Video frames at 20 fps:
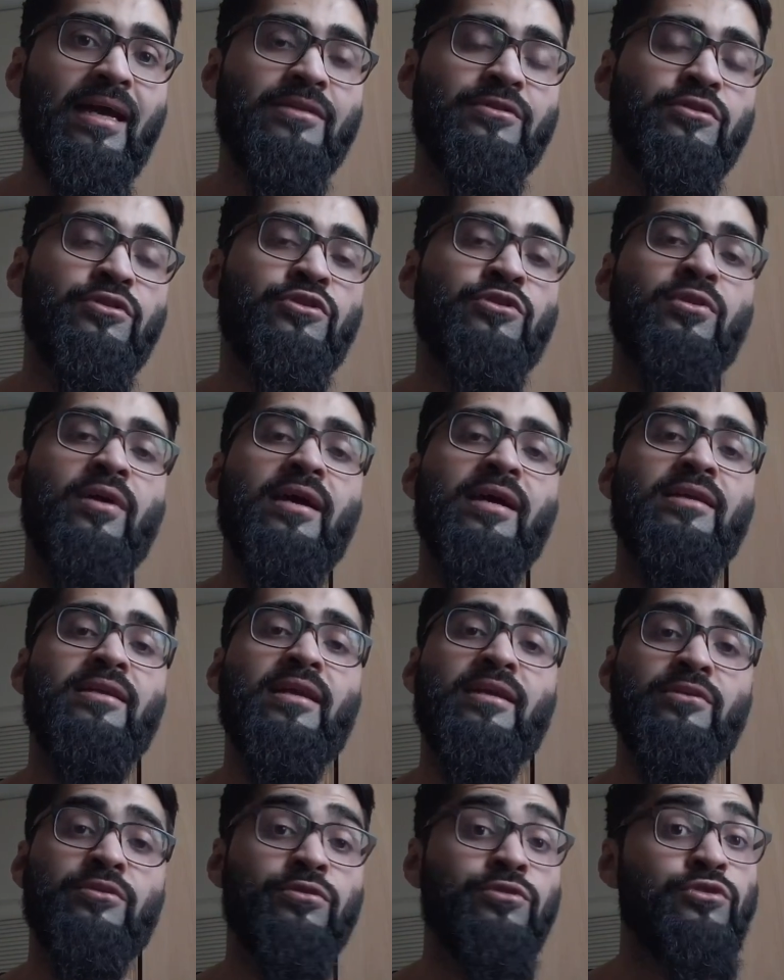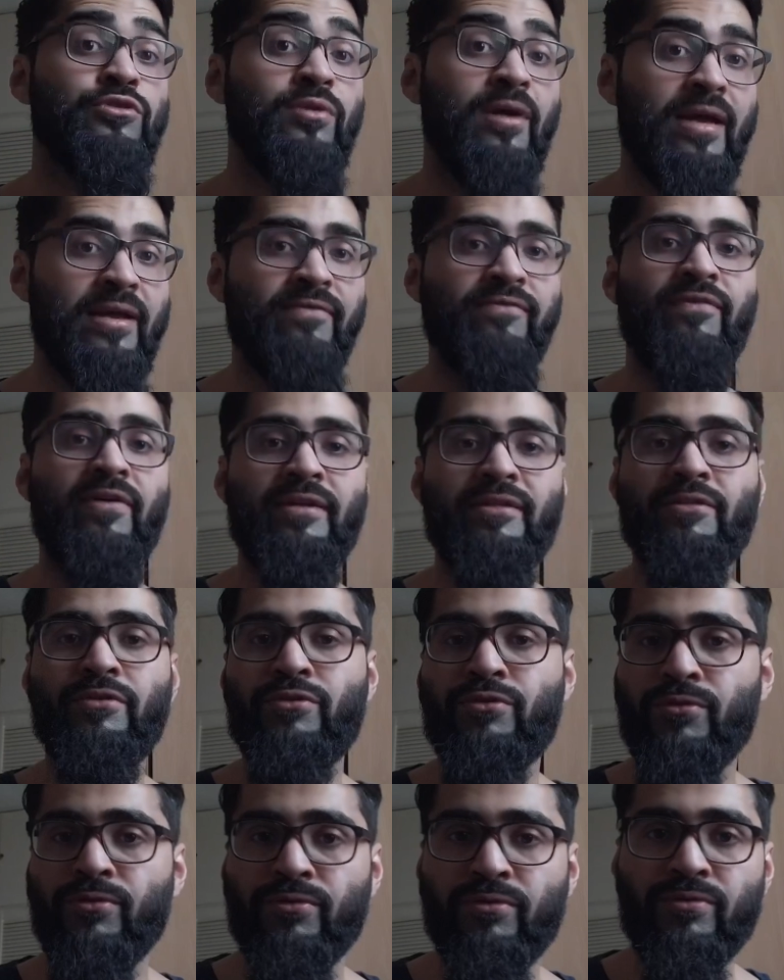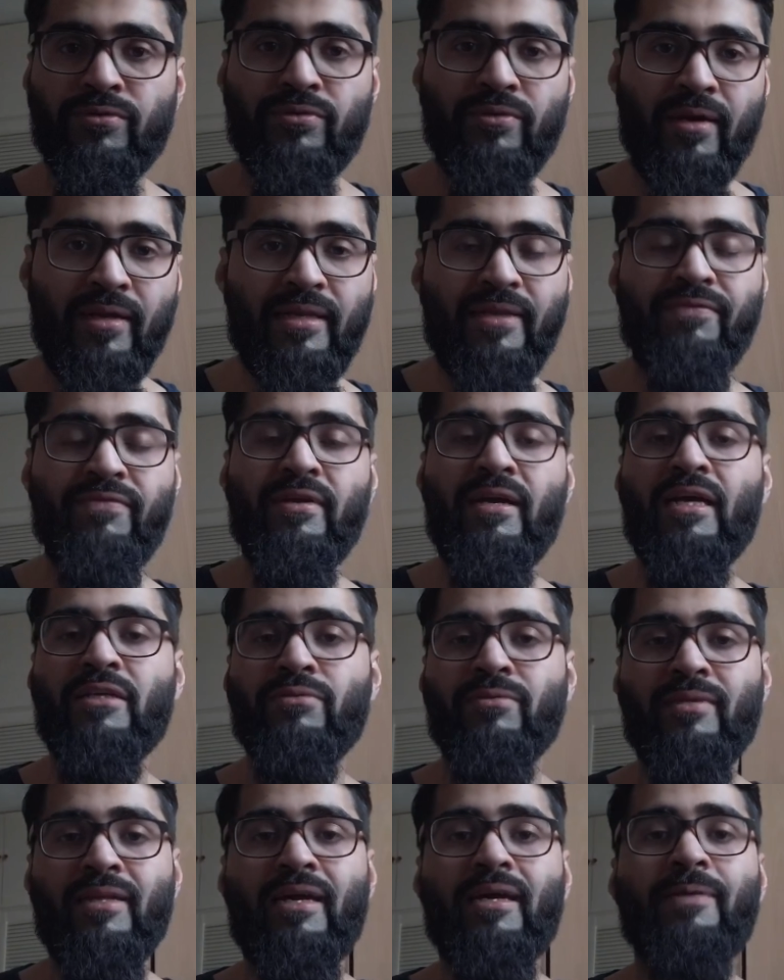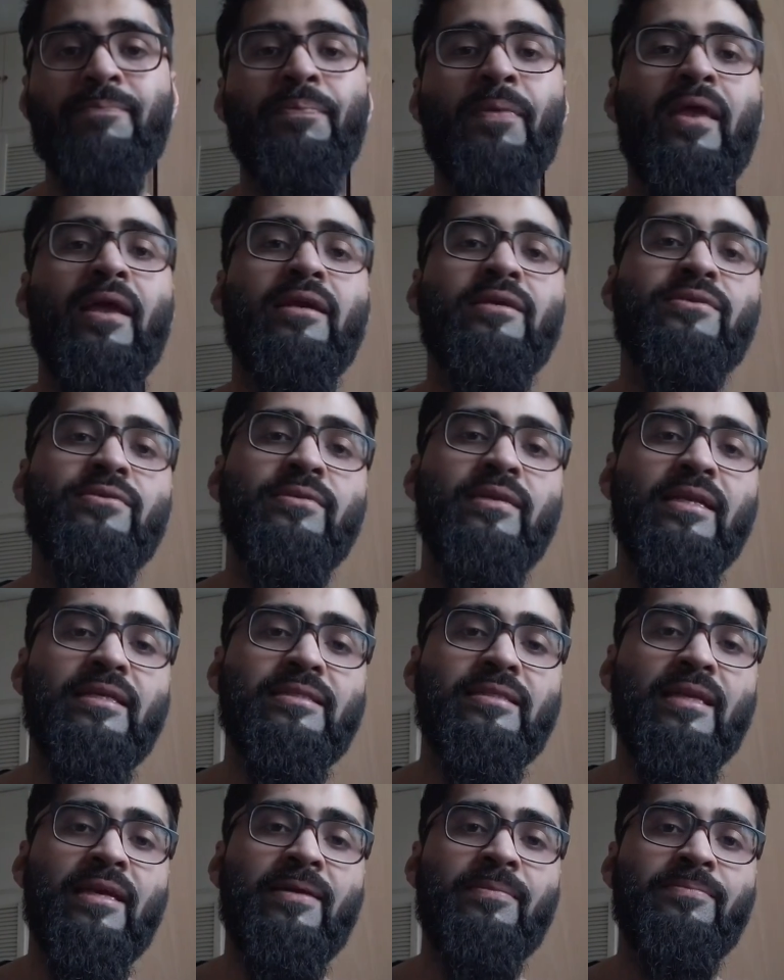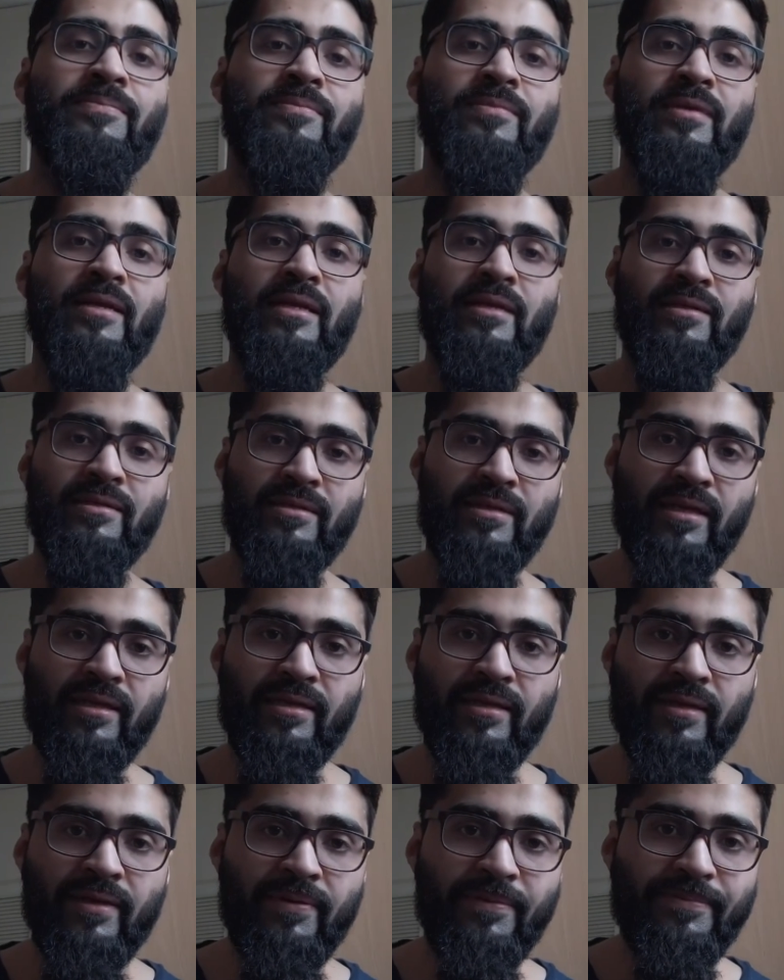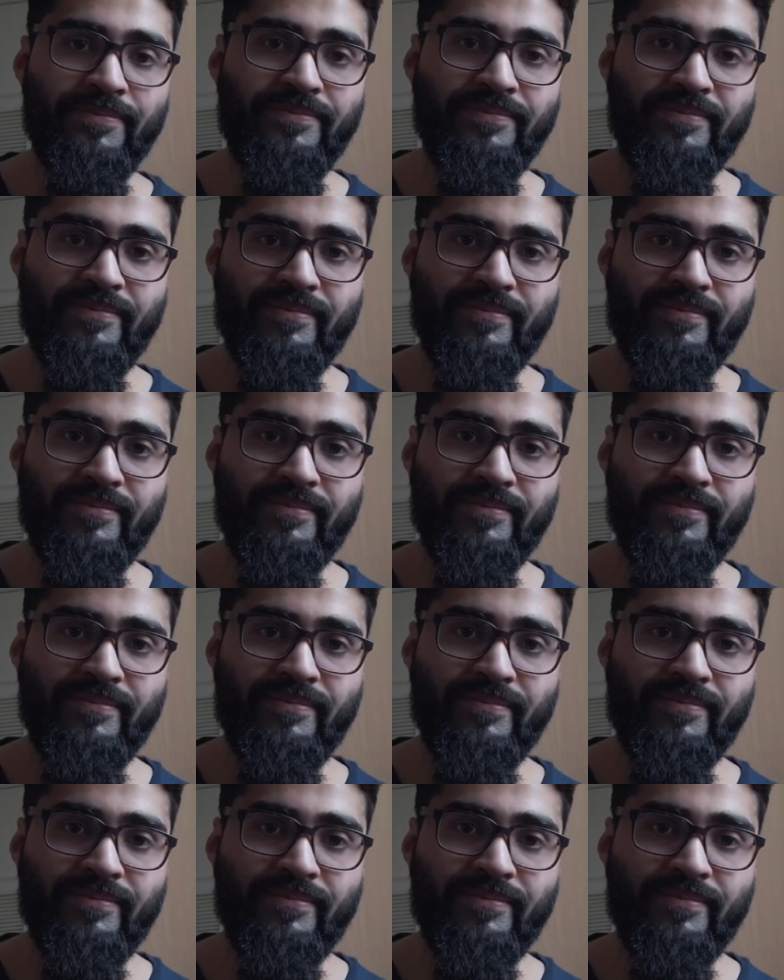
and to try to try and find the truth so i leave you guys with that till next time take care